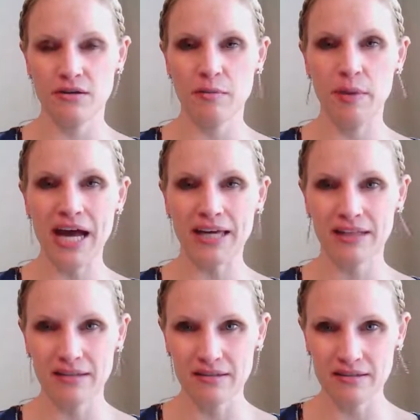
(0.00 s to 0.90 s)
the back
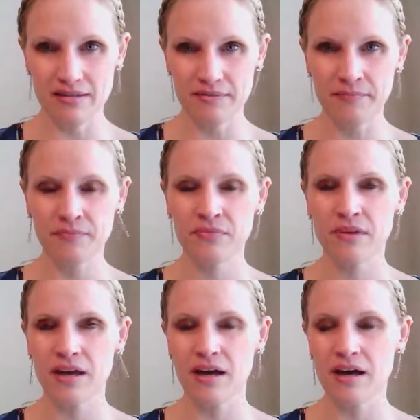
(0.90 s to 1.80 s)
hills,
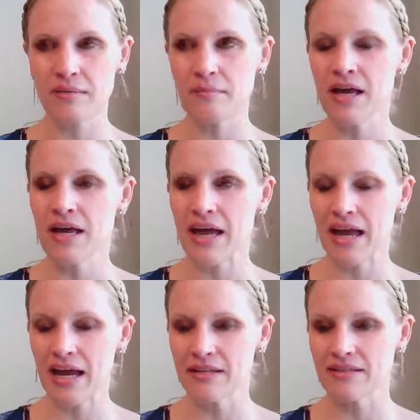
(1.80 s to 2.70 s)

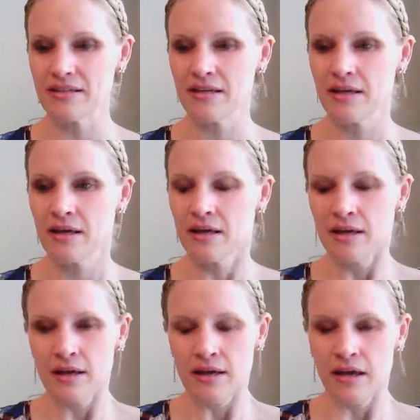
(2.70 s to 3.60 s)
and
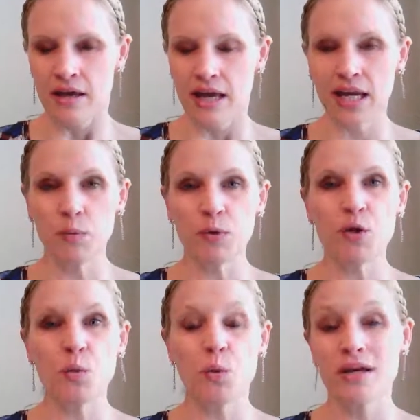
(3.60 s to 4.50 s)
anyone
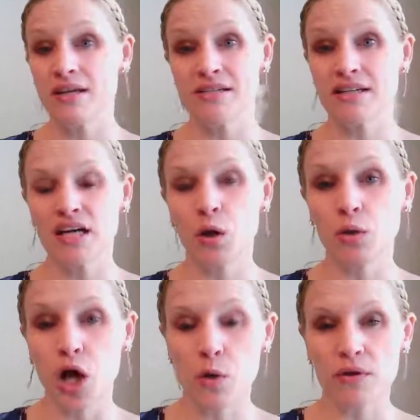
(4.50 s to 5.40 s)
who isn't going to go
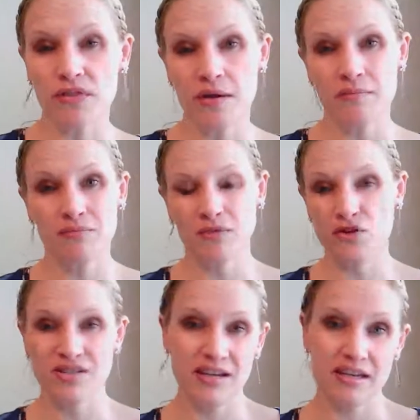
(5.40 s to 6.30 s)
along with them, they're
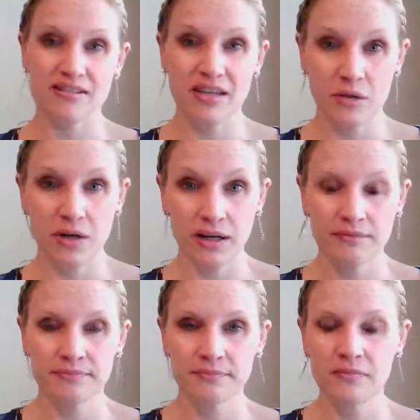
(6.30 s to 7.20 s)
just executing
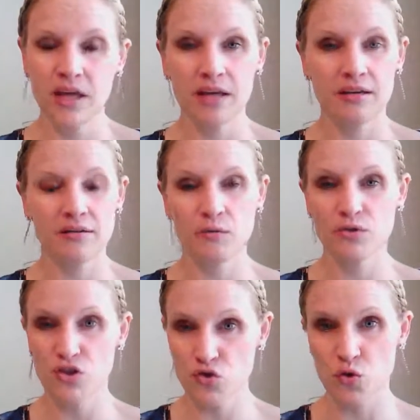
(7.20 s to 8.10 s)
and
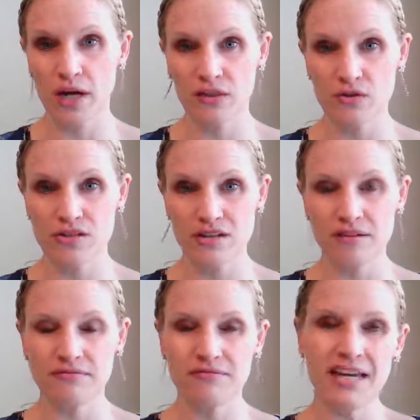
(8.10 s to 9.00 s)
destroying their stuff.
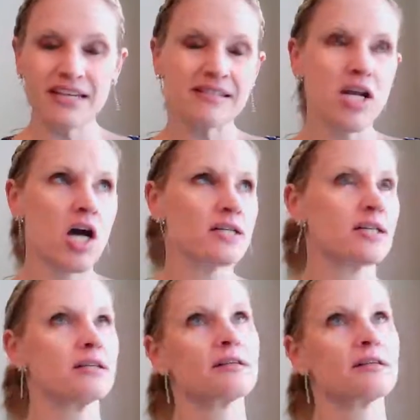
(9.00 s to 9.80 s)
That is not,